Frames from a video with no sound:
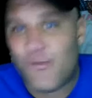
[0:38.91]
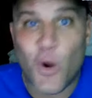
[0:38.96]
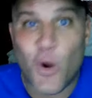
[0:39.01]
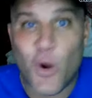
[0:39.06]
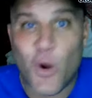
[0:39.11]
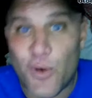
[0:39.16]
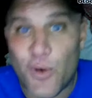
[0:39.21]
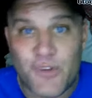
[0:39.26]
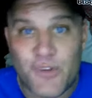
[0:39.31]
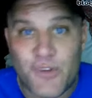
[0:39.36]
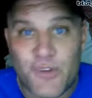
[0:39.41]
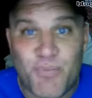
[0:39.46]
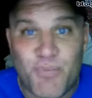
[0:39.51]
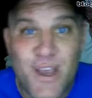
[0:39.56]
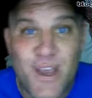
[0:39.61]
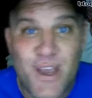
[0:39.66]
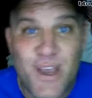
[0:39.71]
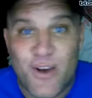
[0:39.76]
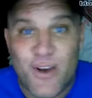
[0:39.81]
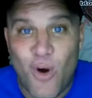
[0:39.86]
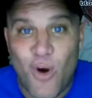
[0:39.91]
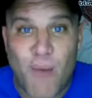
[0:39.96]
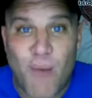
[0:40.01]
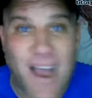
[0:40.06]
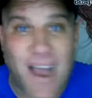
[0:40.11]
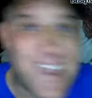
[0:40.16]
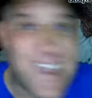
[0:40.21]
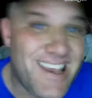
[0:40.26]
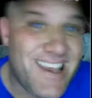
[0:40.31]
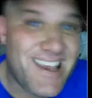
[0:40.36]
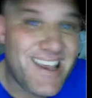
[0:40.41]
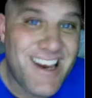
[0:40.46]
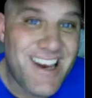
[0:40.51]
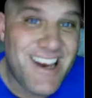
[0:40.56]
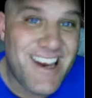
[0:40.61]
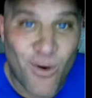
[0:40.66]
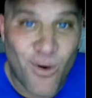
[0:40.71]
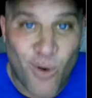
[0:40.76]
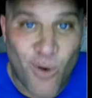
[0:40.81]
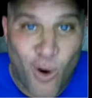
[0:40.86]
Furious Pedo, my
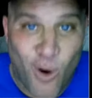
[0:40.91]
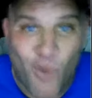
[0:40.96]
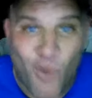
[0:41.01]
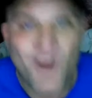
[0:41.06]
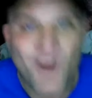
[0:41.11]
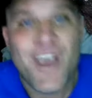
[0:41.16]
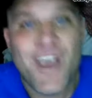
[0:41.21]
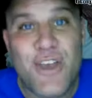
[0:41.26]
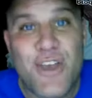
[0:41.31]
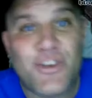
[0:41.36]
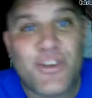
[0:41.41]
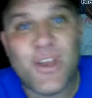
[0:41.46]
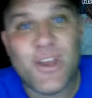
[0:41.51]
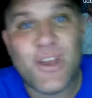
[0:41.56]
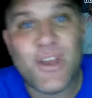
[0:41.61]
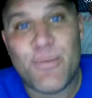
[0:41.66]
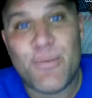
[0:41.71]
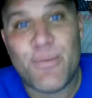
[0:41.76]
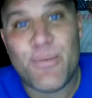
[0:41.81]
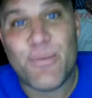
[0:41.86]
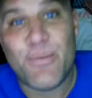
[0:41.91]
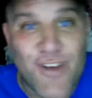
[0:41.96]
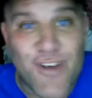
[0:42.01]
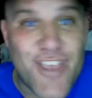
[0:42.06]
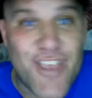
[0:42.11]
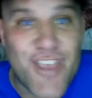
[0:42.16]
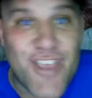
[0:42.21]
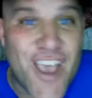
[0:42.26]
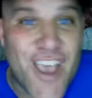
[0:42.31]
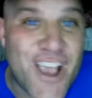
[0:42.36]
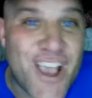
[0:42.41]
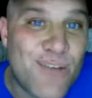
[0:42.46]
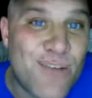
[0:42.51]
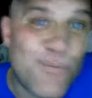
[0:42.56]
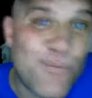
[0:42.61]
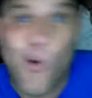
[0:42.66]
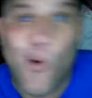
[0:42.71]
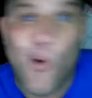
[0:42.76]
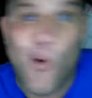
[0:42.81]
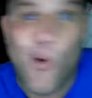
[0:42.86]
hero. He dips everything
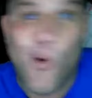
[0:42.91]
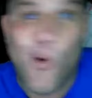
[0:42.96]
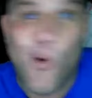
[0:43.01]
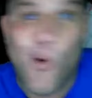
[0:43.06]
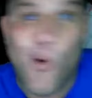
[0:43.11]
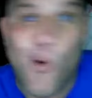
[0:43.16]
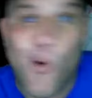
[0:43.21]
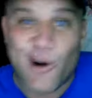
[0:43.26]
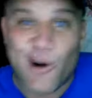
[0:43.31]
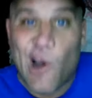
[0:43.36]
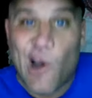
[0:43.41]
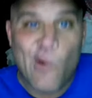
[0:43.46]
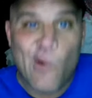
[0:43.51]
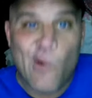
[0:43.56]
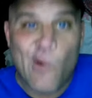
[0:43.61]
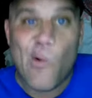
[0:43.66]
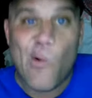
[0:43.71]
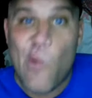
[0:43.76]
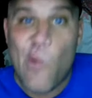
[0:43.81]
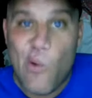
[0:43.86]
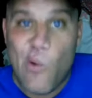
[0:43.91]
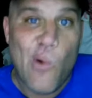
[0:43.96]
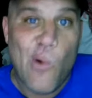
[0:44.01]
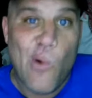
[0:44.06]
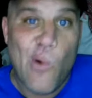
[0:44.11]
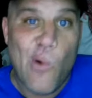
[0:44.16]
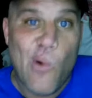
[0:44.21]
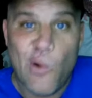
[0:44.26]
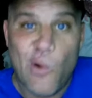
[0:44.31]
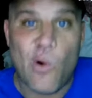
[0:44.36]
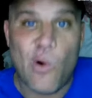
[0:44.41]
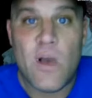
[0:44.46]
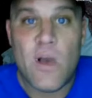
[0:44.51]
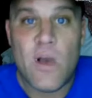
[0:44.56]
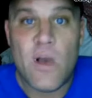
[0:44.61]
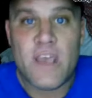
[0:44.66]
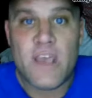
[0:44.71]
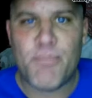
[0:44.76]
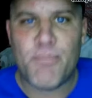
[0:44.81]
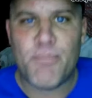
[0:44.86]
in water.
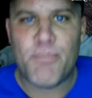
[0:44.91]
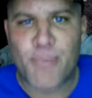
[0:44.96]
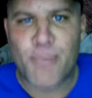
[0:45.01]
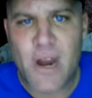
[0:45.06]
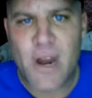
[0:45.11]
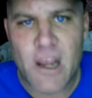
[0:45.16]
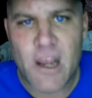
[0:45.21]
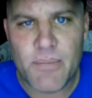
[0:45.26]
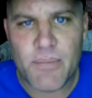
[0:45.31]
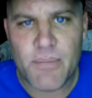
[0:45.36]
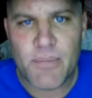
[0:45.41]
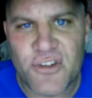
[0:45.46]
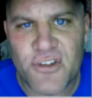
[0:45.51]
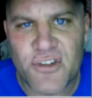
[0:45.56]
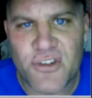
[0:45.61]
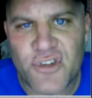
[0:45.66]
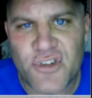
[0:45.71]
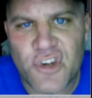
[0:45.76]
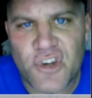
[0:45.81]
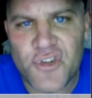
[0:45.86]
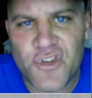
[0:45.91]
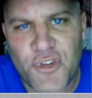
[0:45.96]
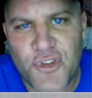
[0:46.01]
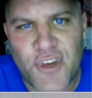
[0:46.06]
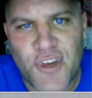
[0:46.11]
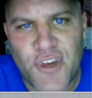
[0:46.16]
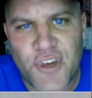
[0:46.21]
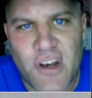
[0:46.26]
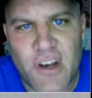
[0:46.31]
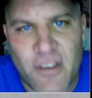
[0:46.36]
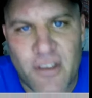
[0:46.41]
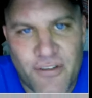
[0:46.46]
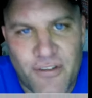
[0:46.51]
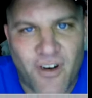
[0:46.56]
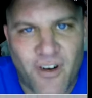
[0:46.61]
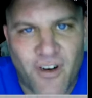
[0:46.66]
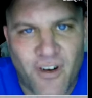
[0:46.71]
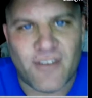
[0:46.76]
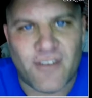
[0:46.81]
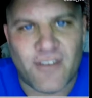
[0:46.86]
Ooh. You break up the consistency of
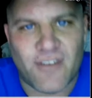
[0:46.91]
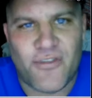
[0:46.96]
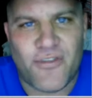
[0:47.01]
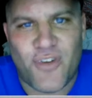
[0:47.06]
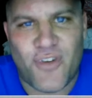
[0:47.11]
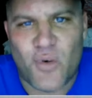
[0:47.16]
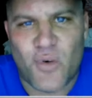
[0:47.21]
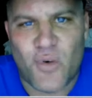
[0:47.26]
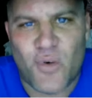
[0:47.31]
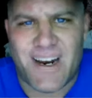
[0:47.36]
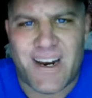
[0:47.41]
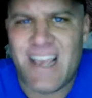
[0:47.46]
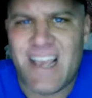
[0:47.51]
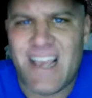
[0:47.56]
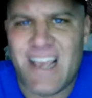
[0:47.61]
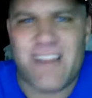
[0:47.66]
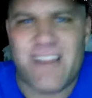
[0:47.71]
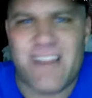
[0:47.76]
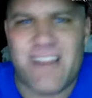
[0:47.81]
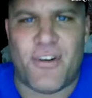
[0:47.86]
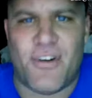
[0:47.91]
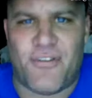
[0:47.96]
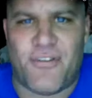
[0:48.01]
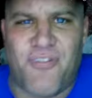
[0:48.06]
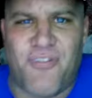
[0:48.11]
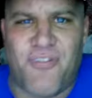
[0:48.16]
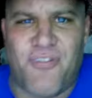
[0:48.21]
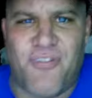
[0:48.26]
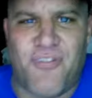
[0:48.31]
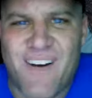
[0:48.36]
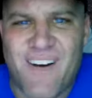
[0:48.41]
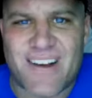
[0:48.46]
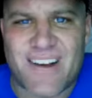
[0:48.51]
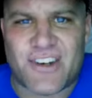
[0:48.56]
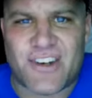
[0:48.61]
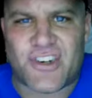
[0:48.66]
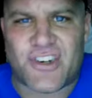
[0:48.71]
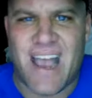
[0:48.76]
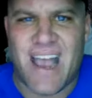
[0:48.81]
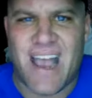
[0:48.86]
the fucking food and it ain't even a
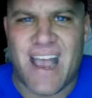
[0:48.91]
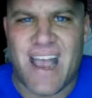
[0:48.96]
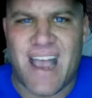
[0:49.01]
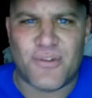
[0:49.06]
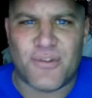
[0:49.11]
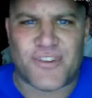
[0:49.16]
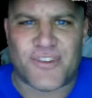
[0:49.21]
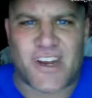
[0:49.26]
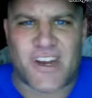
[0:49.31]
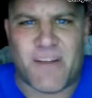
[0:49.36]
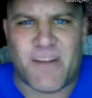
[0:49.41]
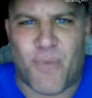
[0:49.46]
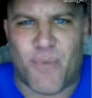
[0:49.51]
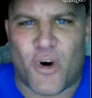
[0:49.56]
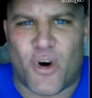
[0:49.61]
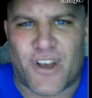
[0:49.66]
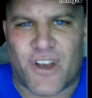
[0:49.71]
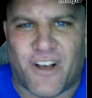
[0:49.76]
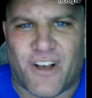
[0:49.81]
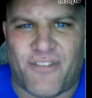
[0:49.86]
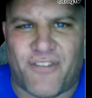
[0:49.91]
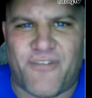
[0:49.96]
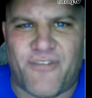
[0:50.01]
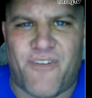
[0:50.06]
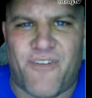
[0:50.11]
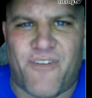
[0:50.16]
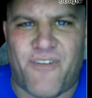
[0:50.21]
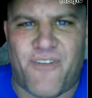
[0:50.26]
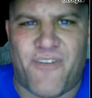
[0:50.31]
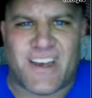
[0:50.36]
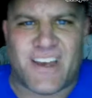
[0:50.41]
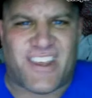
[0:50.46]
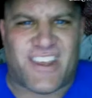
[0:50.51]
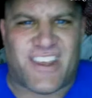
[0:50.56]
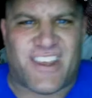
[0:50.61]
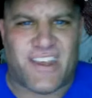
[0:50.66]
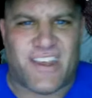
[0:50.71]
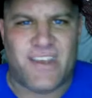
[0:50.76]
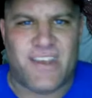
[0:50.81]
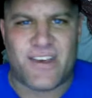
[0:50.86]
fucking challenge anymore, you
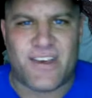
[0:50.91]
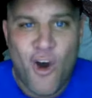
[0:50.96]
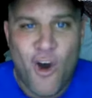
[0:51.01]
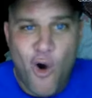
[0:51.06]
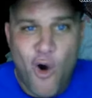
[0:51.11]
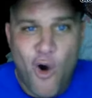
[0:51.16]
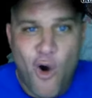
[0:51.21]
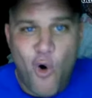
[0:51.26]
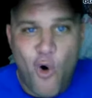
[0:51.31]
fucking geek.